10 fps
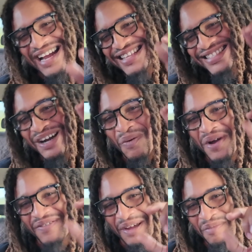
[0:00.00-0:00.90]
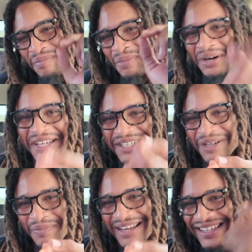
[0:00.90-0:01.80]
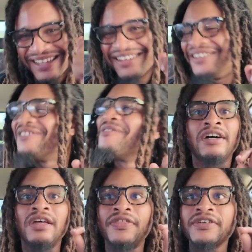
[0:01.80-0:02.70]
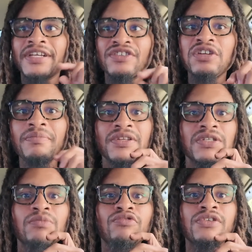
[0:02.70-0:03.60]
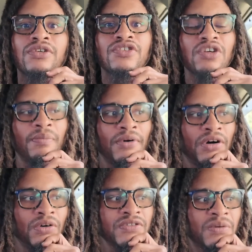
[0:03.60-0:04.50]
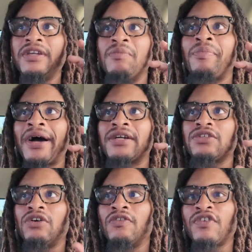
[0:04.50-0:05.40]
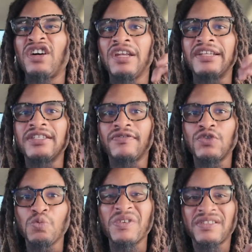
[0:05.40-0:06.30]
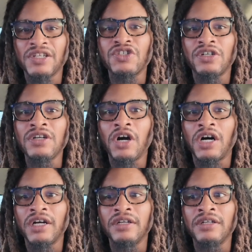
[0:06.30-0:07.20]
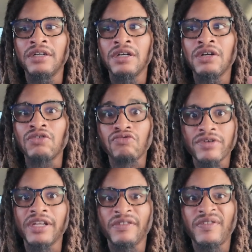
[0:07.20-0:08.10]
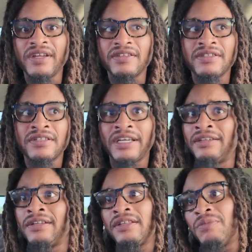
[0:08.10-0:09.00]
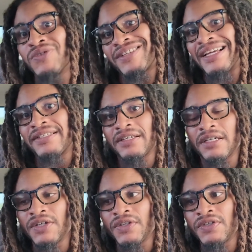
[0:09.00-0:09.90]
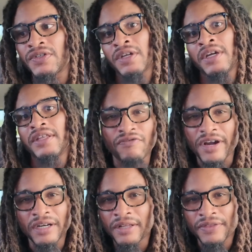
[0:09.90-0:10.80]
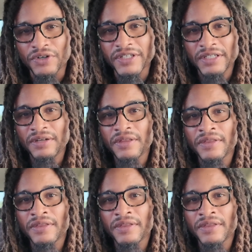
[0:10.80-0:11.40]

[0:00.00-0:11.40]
has that way of like buttoning it up at the end. There's actually been some research about the impact of collective superstition on real events, and the most classic is Friday the 13th.